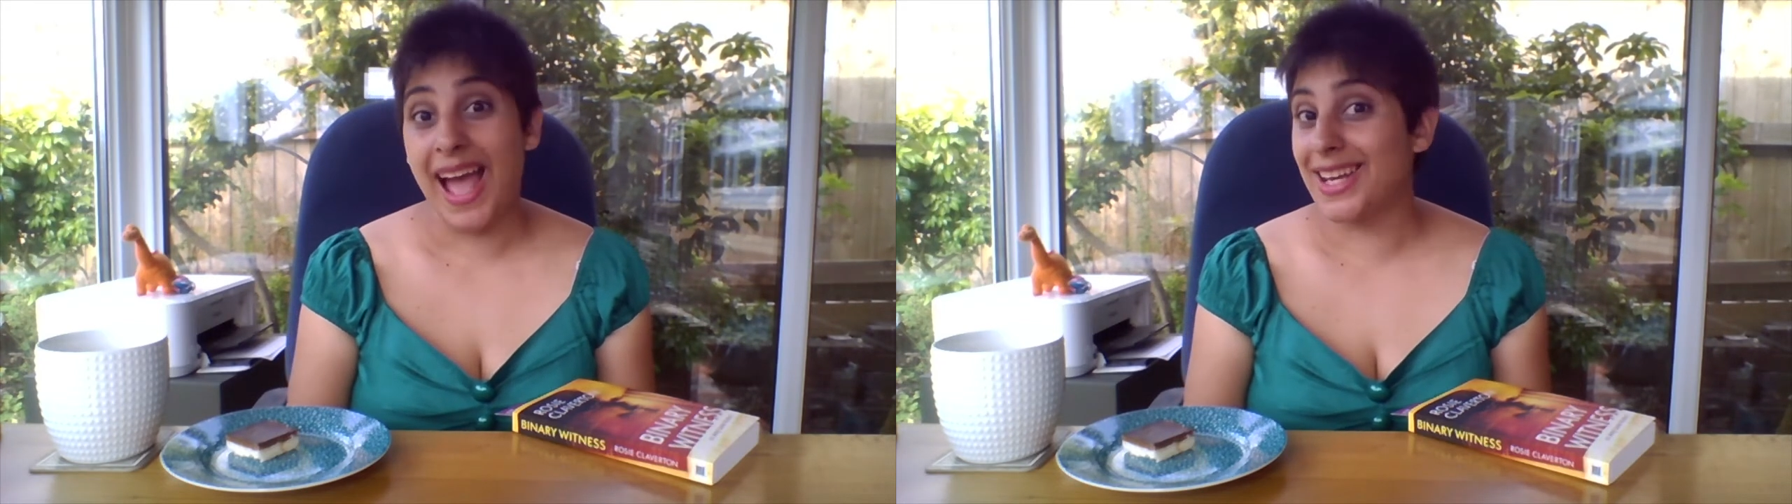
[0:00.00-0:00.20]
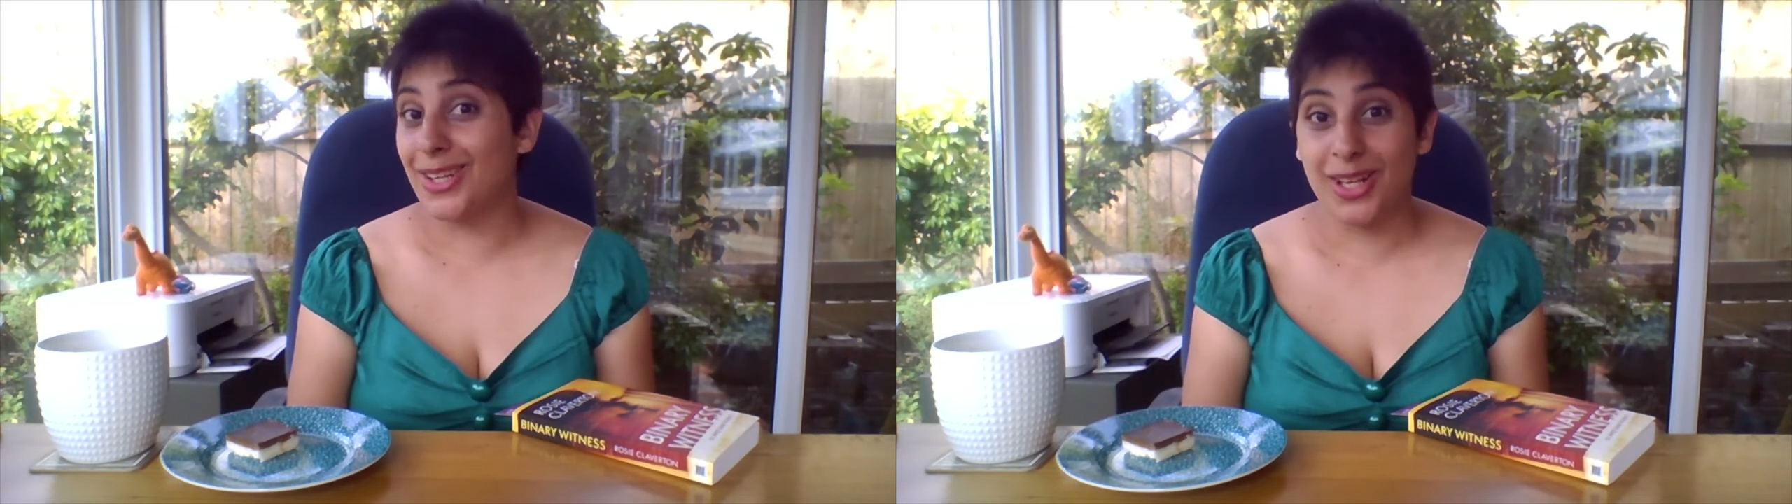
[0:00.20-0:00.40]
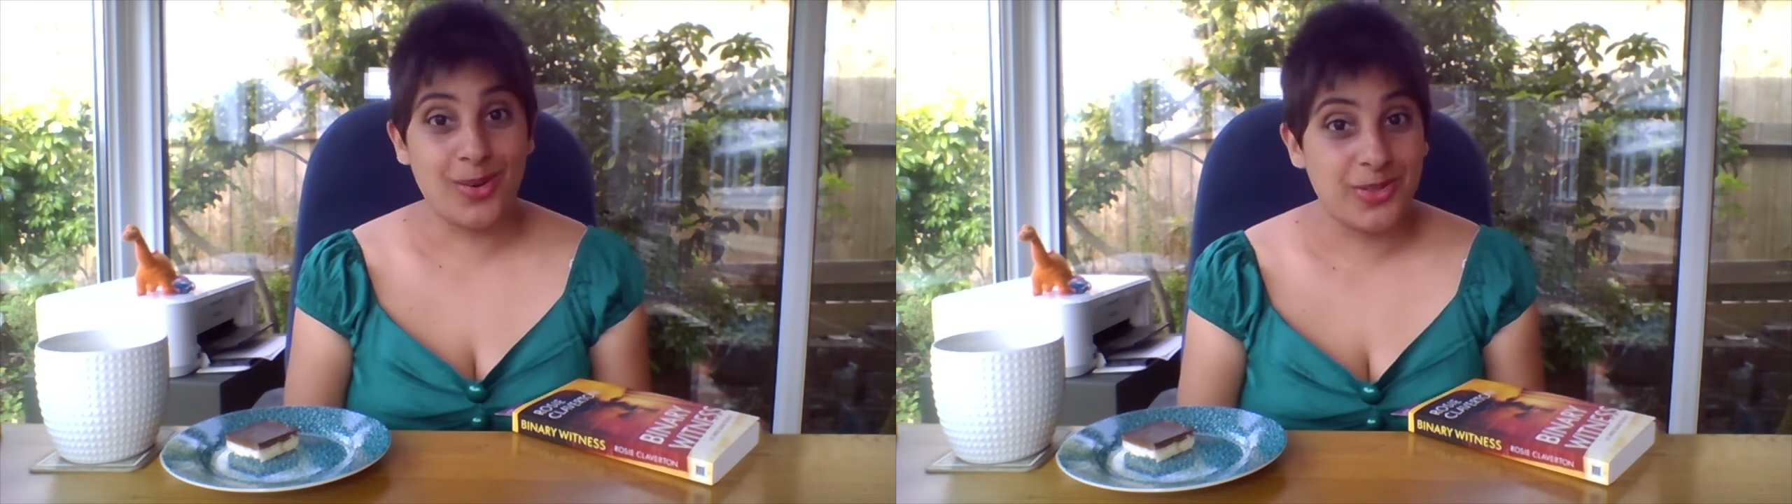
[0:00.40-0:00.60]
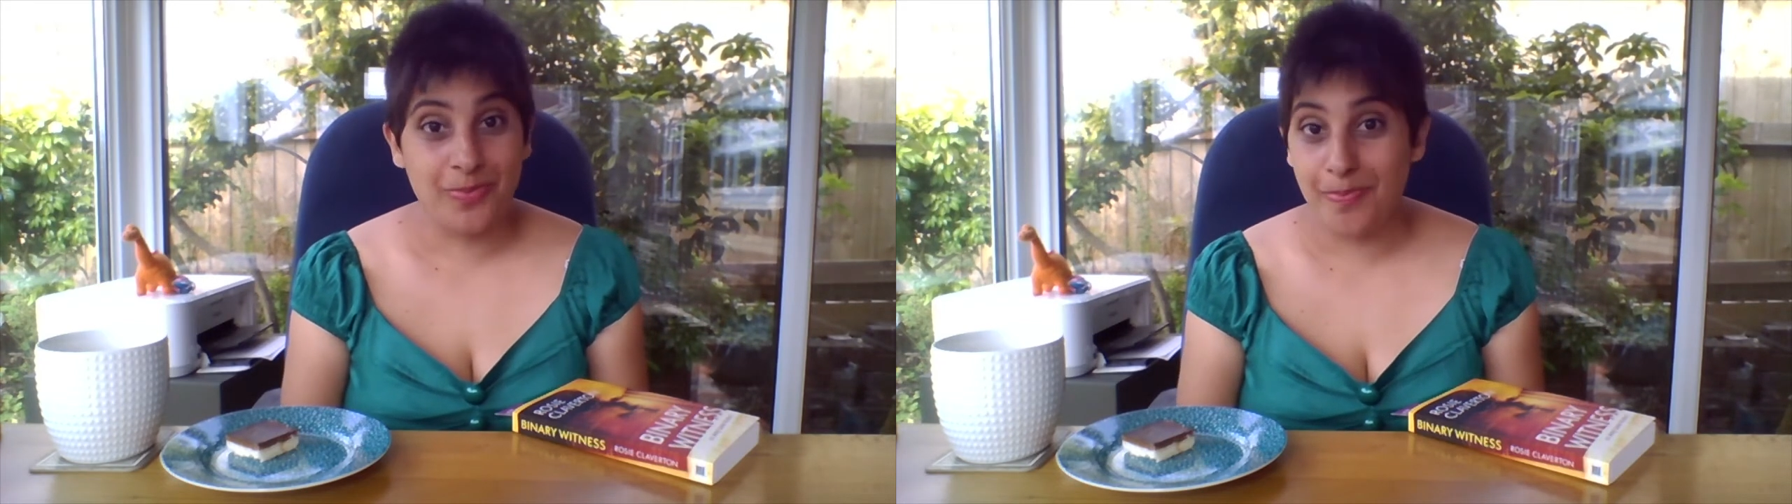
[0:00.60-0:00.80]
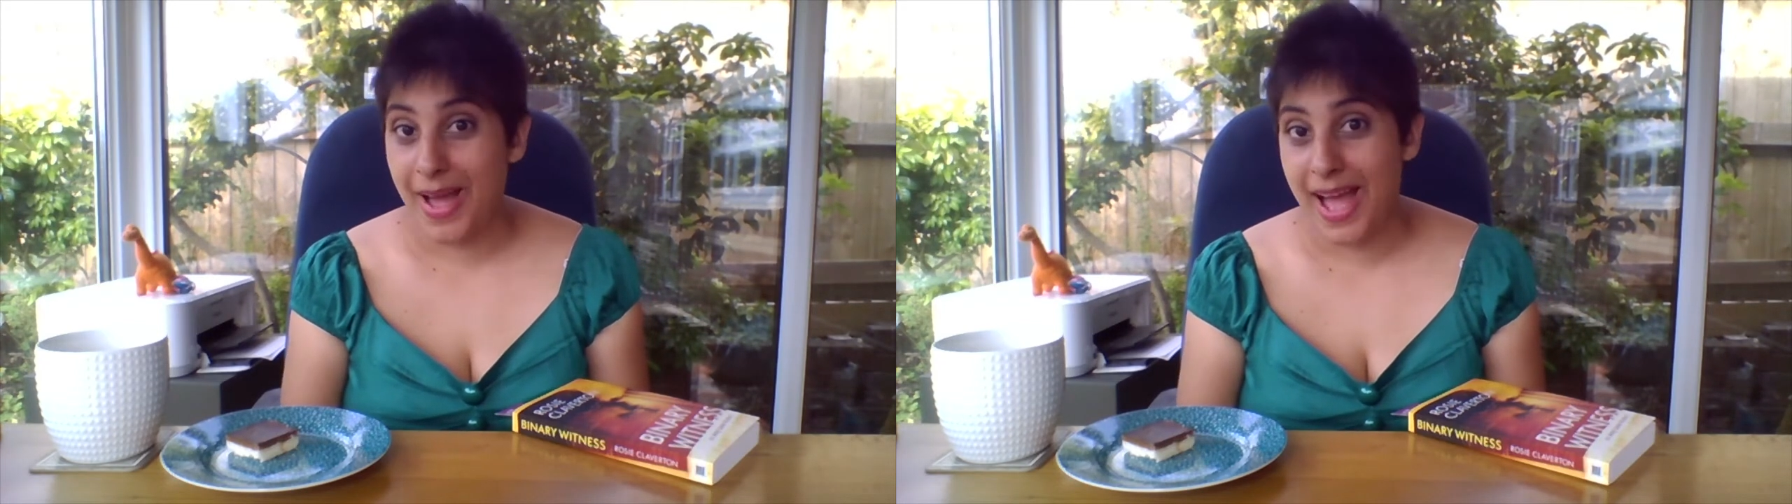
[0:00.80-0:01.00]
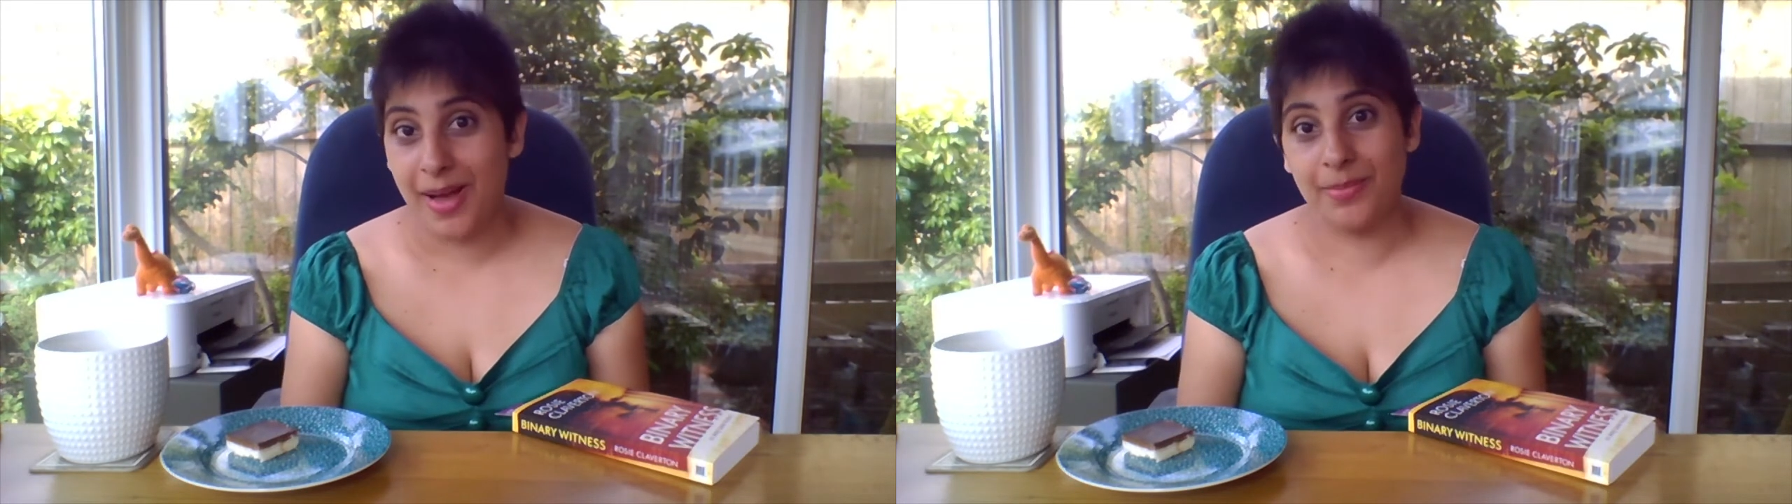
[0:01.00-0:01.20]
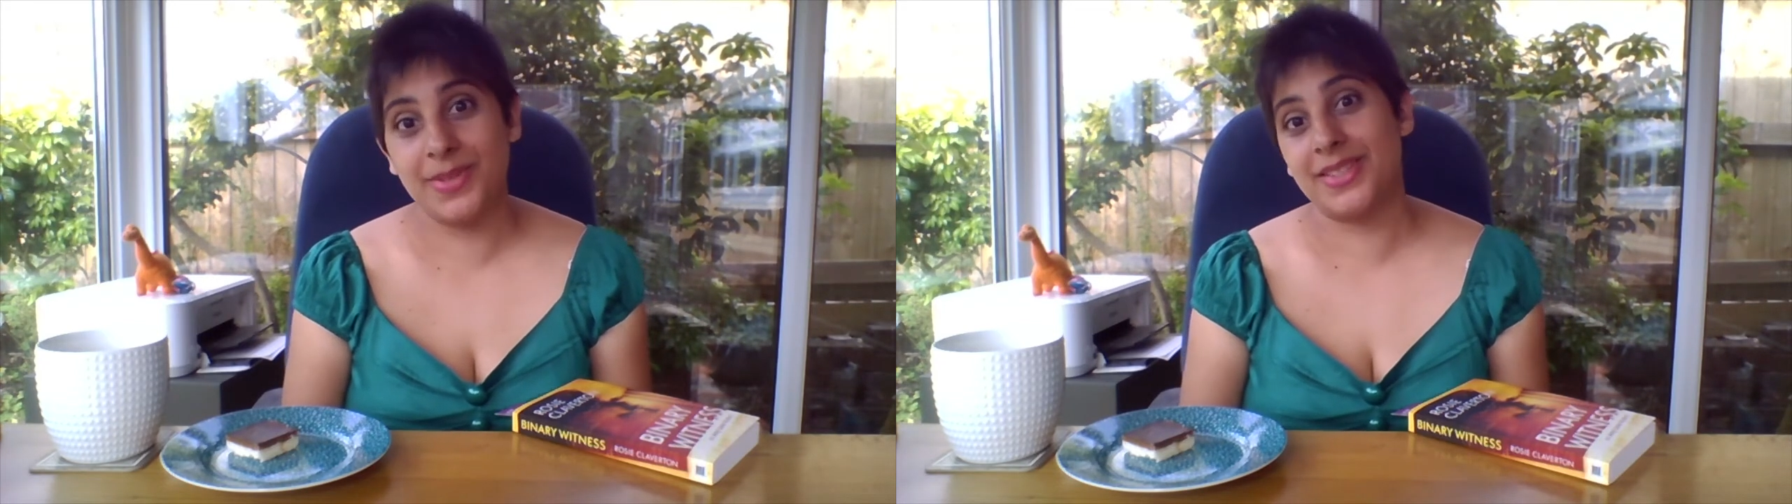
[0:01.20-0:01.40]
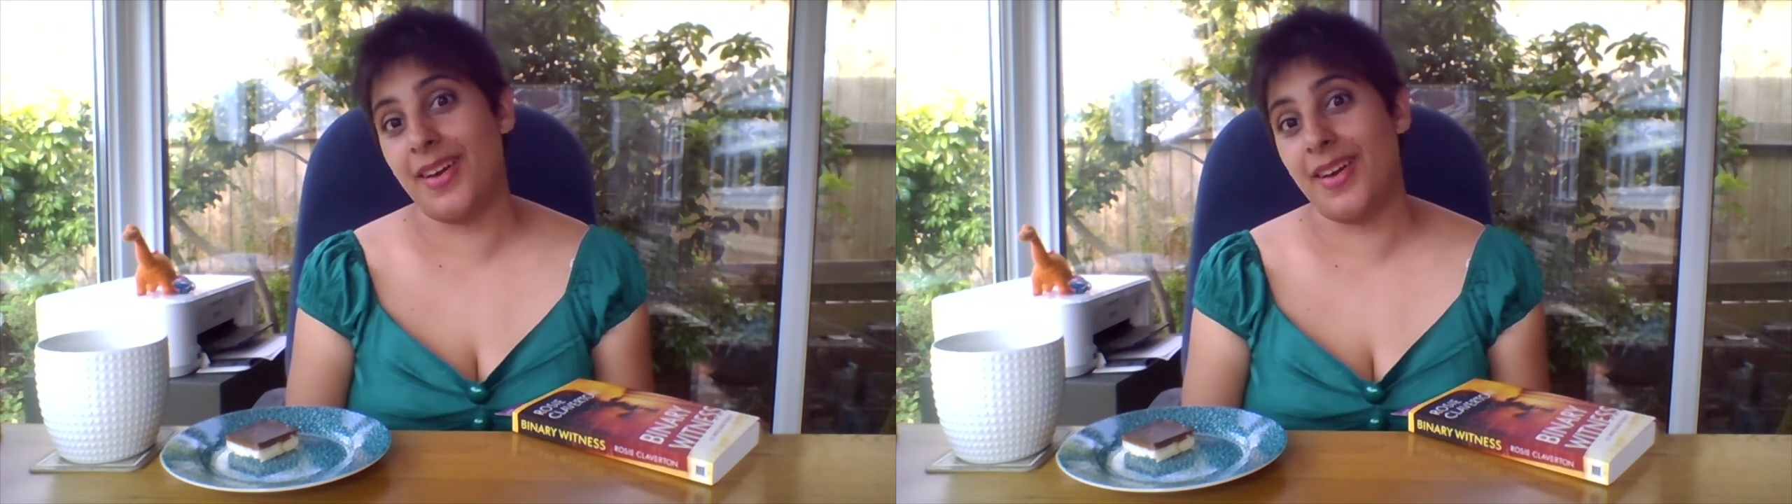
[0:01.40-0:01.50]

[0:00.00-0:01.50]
had a look at lots of maps,